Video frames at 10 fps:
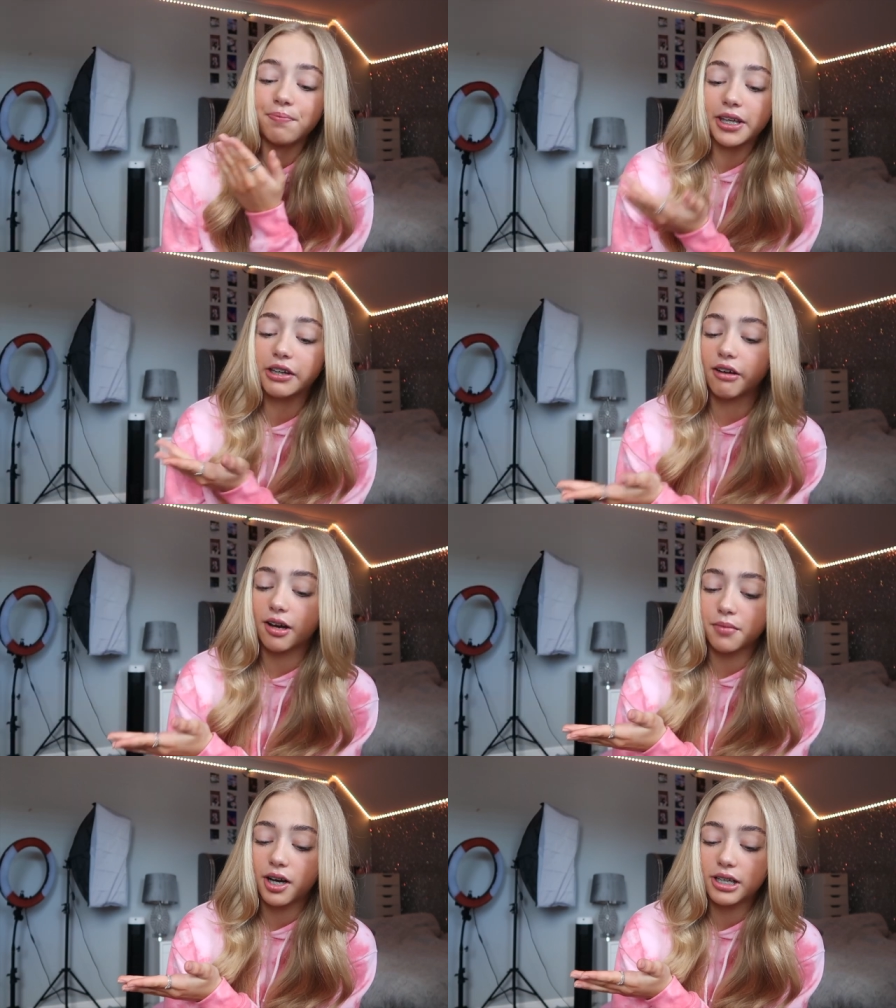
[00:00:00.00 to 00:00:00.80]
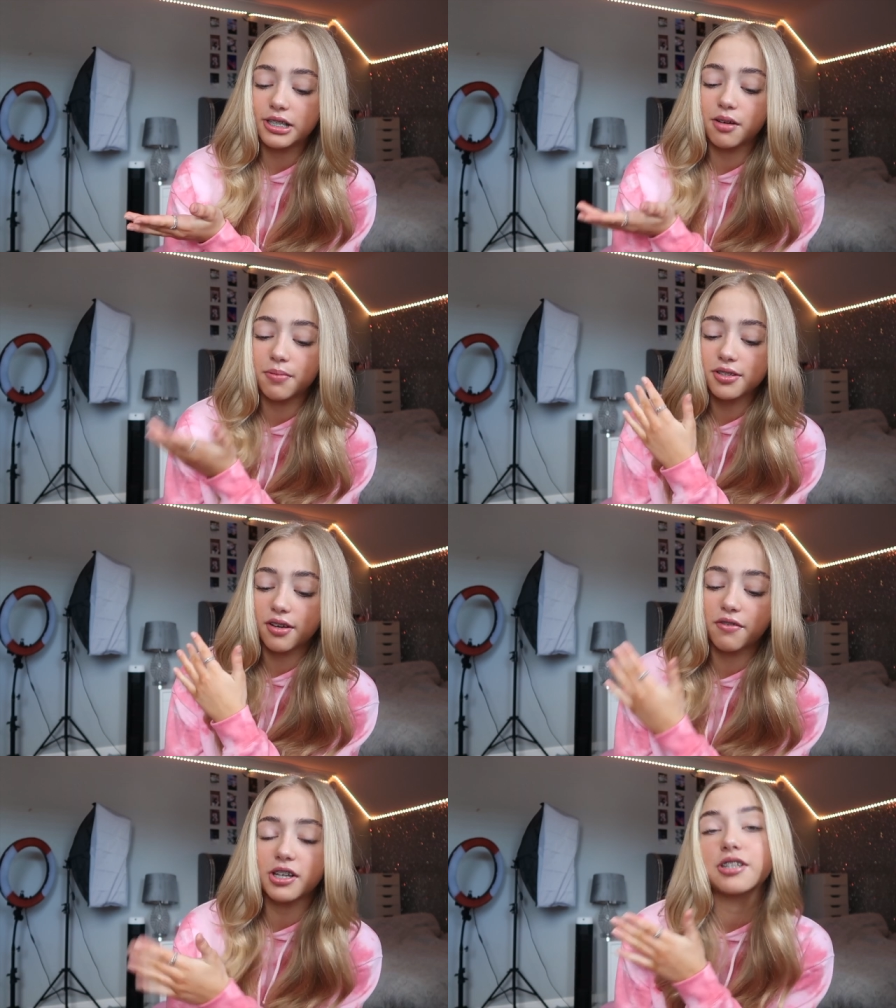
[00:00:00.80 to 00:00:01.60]
me crying my eyes out because I
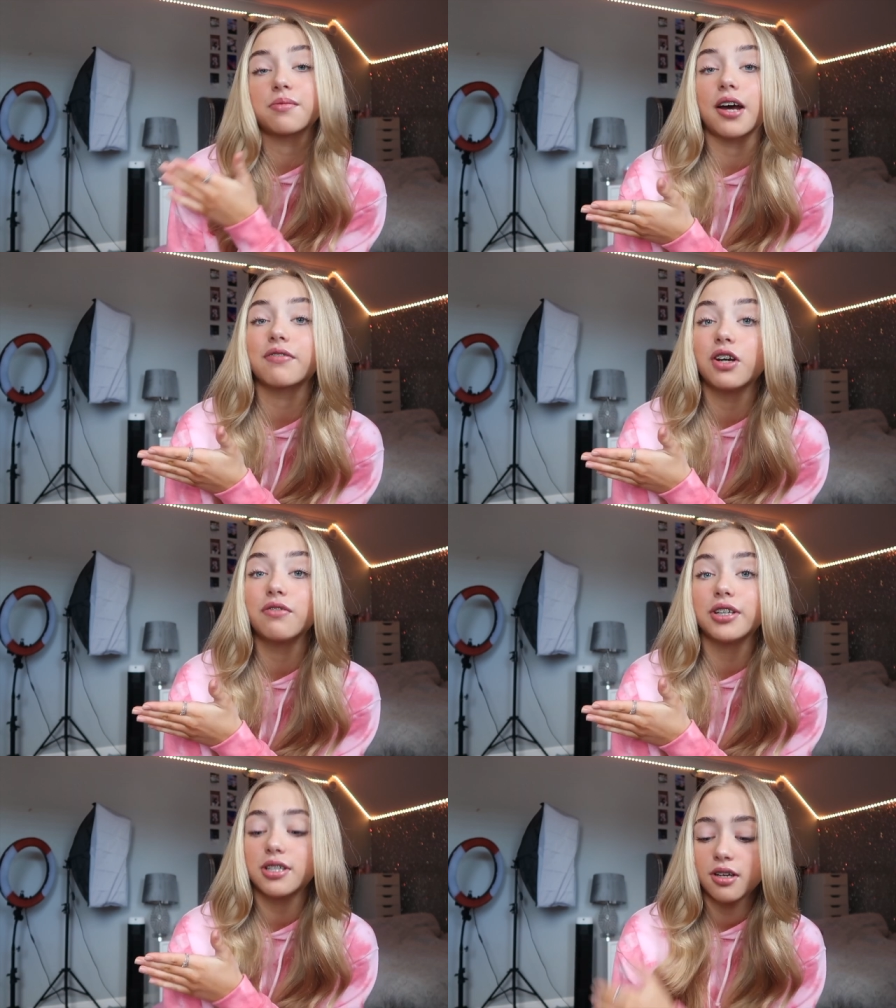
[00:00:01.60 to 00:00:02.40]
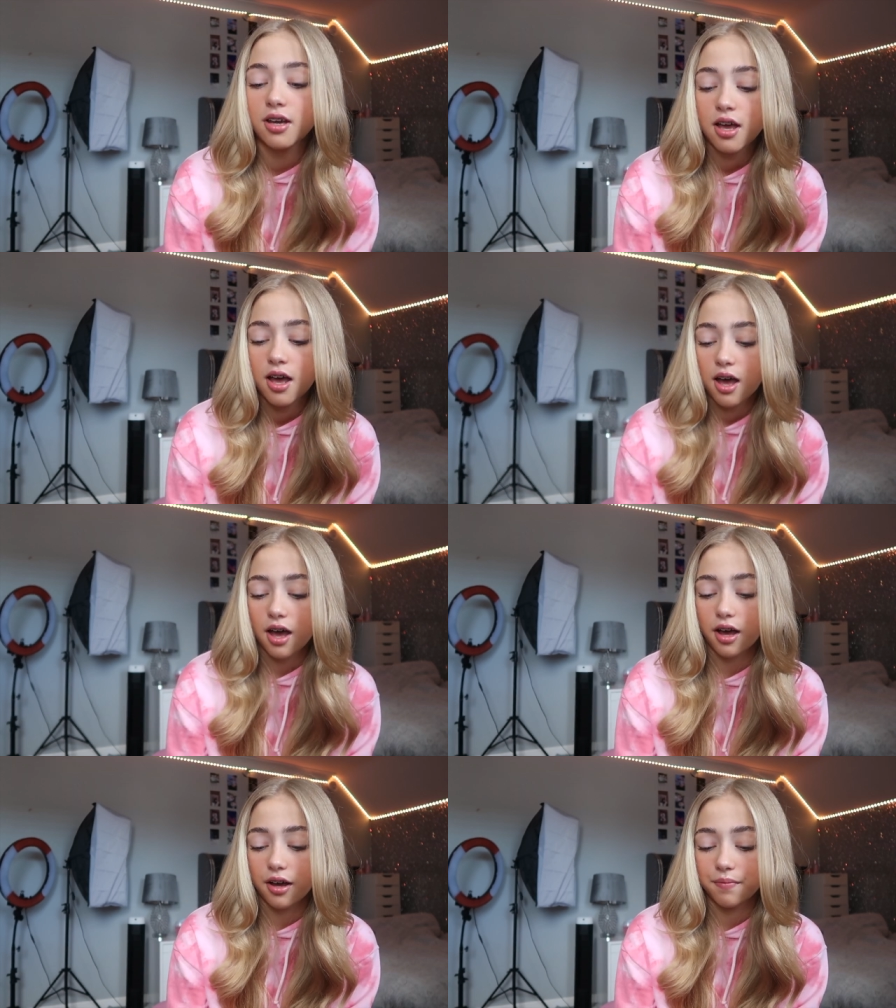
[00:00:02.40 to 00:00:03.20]
really didn't want to have COVID.
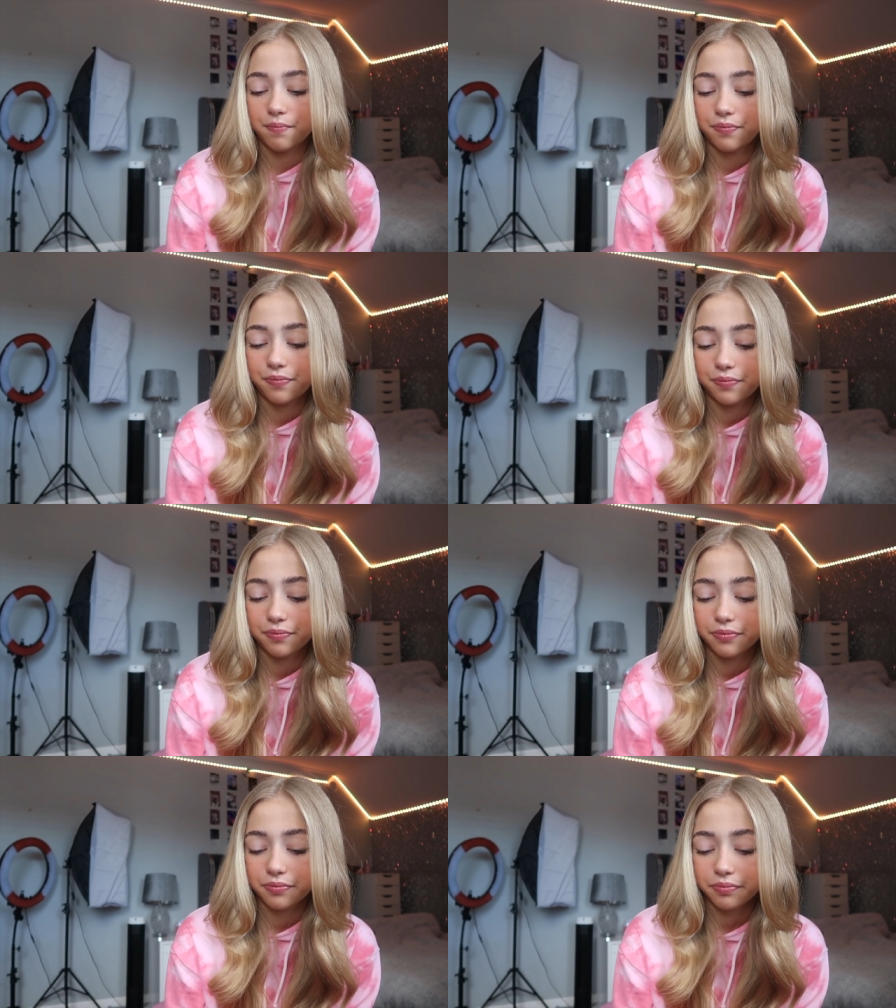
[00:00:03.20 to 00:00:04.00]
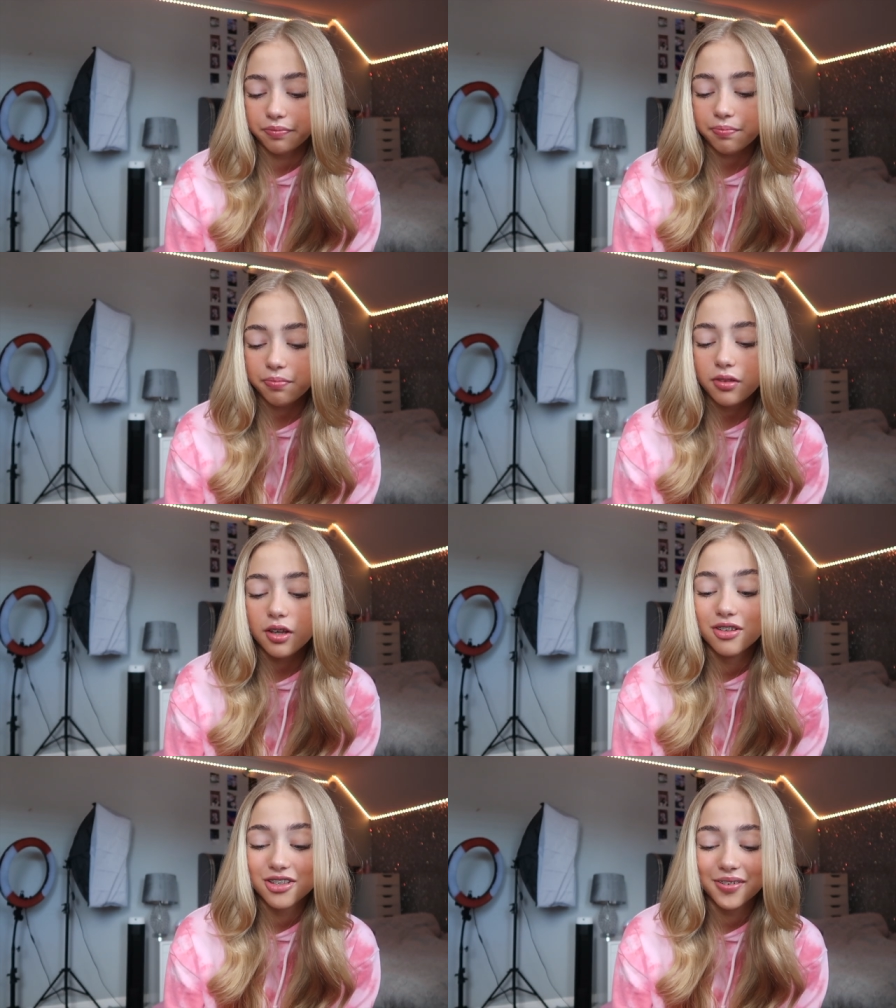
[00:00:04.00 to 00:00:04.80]
Um,
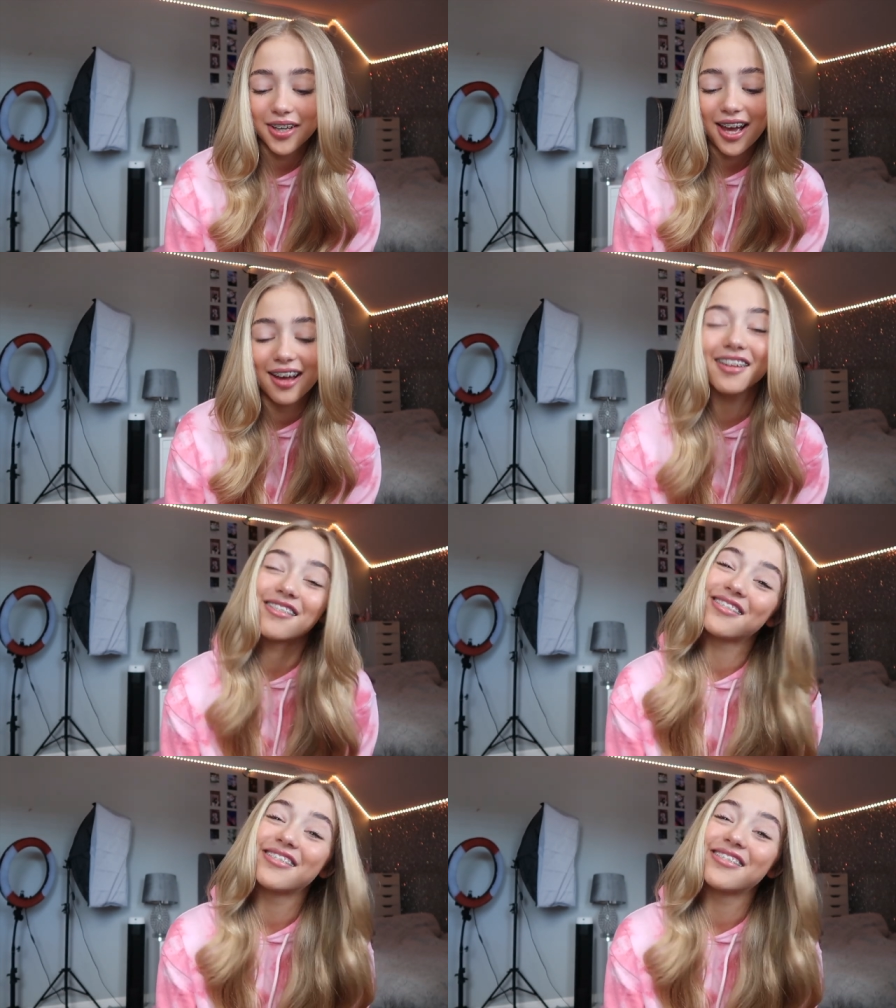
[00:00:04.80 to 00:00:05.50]
so yeah,